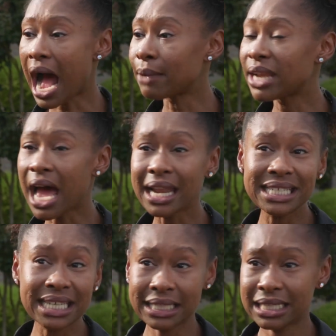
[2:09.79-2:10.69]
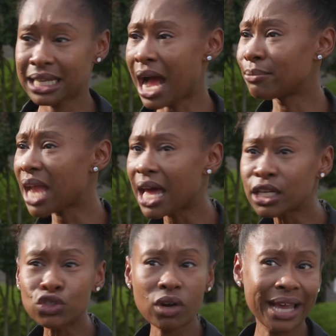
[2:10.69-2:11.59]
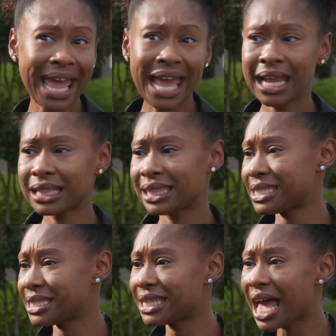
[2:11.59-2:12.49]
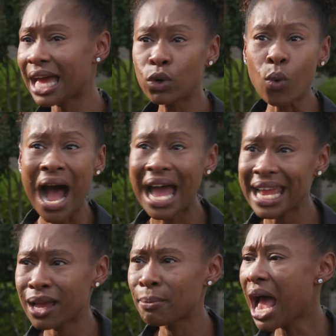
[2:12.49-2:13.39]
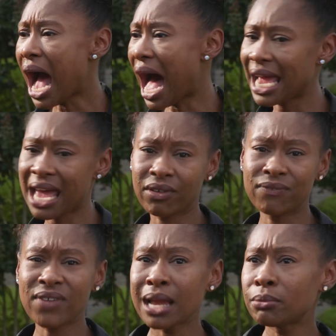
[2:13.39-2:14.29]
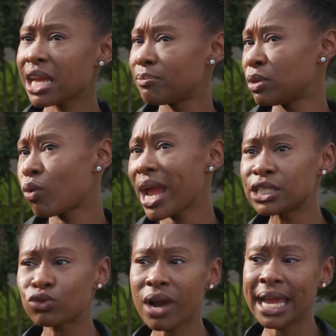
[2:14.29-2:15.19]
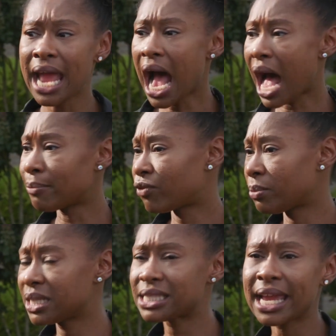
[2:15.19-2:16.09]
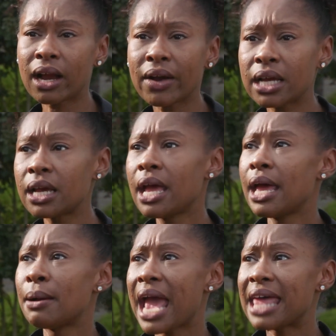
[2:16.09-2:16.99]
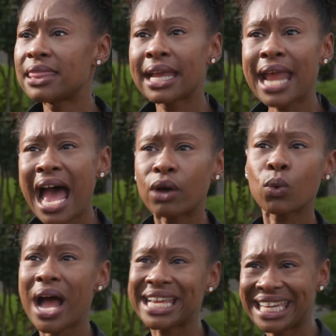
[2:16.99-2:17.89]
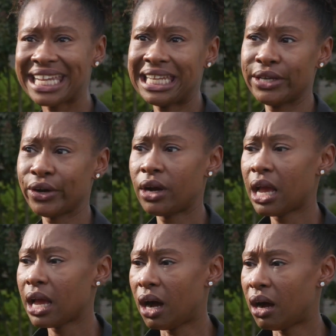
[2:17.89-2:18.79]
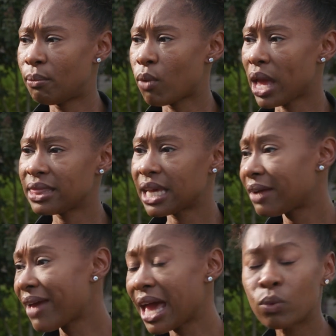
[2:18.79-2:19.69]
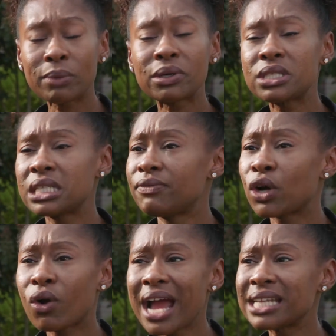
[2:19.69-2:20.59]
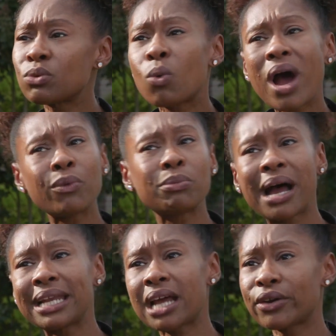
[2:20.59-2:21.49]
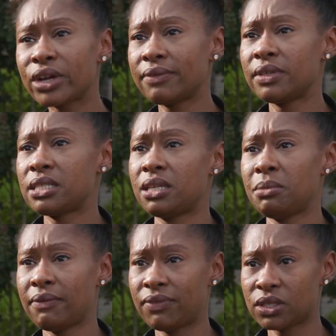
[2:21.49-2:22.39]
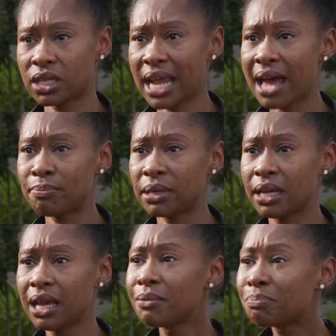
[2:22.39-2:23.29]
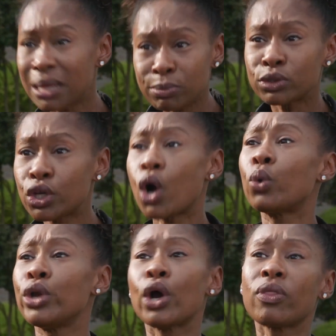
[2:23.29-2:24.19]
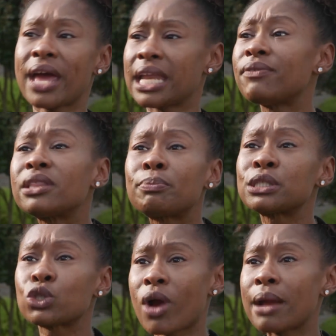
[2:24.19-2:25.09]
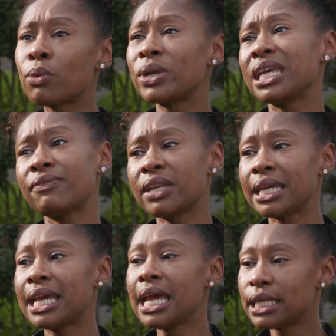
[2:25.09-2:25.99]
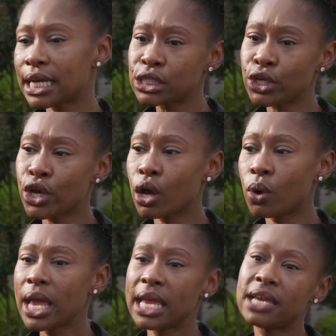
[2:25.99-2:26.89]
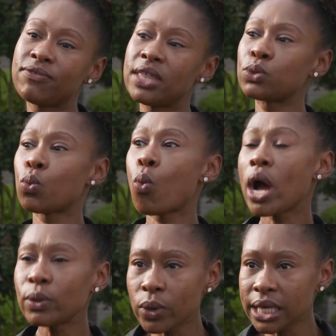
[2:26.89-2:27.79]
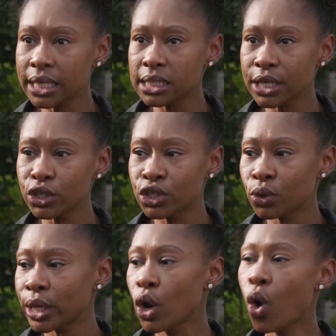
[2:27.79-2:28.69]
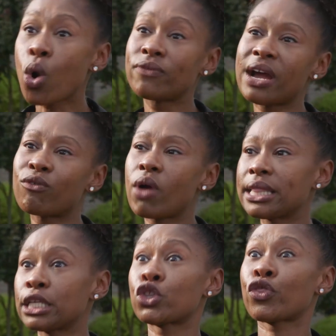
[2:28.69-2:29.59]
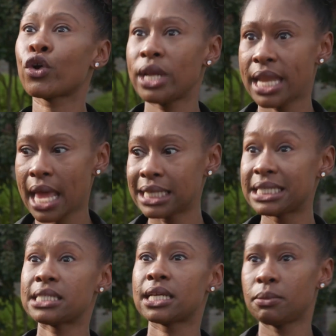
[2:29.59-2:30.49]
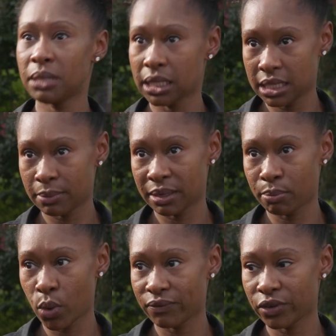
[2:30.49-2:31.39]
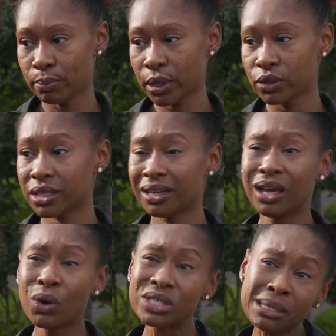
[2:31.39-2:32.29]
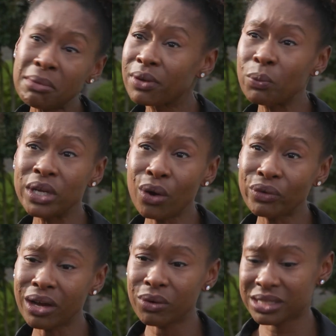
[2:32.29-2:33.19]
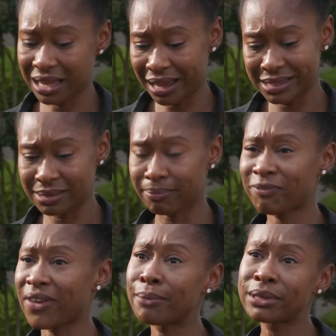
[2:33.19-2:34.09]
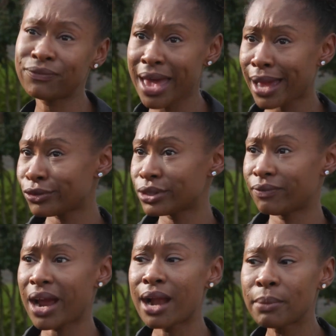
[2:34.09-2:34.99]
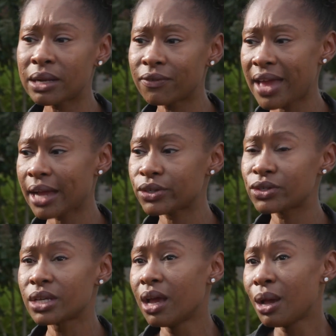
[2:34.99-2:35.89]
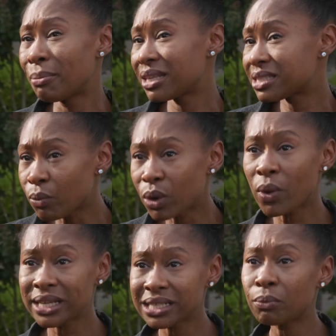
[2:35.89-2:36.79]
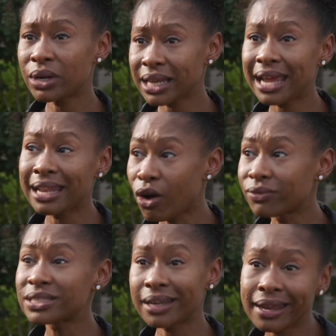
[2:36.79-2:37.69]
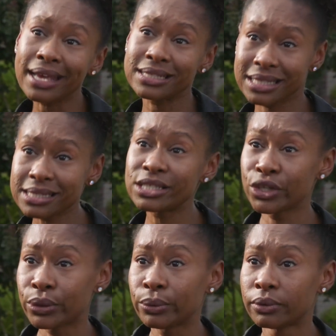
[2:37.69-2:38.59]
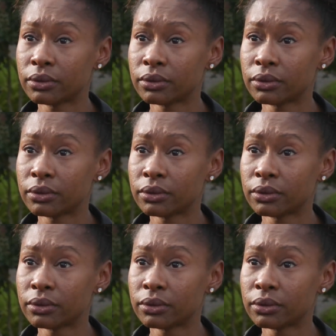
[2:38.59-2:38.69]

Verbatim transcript: I'm not addicted. I'm not a drug addict. This is not who I am. I have a family. I've been raised right. I'm from this area. And then how do I get here? Um, and then I've had one person even cry and say, well, why would my doctor give this to me if this could happen? People don't know that. Even the prescriber, when giving it, doesn't know if this one week is going to do it or if I write this 30 days, this going to be the tipping point for the person? Some of it we don't know. It's got some family factors, environmental factors, but someone wakes up one day and all of a sudden, yes, this is you.